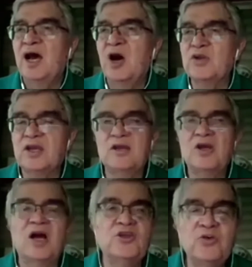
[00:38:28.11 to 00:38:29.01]
how to
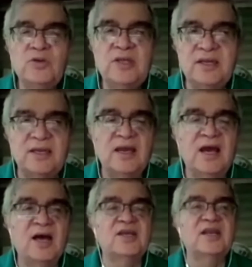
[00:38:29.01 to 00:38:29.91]
unity,
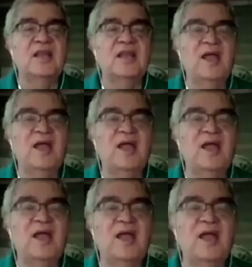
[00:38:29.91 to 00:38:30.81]
how to get along
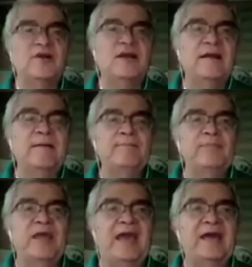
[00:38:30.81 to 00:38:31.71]
with each other,
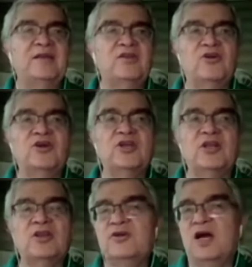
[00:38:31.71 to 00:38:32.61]
and they're going
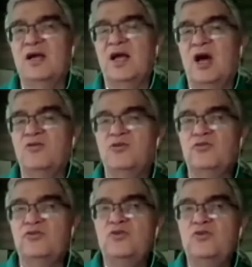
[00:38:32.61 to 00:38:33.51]
to learn how
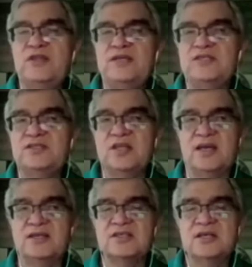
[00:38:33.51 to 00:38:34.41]
to do these
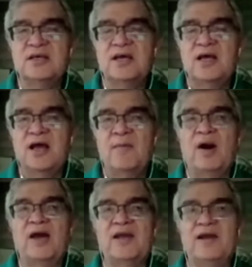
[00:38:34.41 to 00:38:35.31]
things
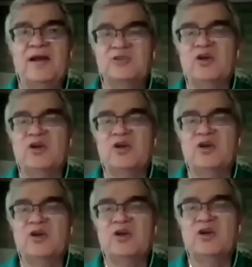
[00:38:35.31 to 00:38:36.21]
by observing
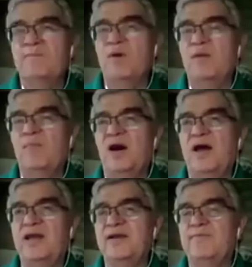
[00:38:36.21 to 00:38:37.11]
me,
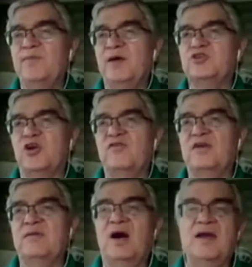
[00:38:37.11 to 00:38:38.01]
by
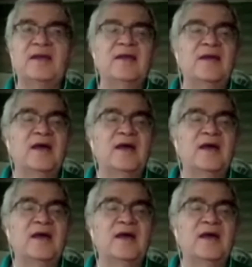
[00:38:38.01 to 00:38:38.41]
observing my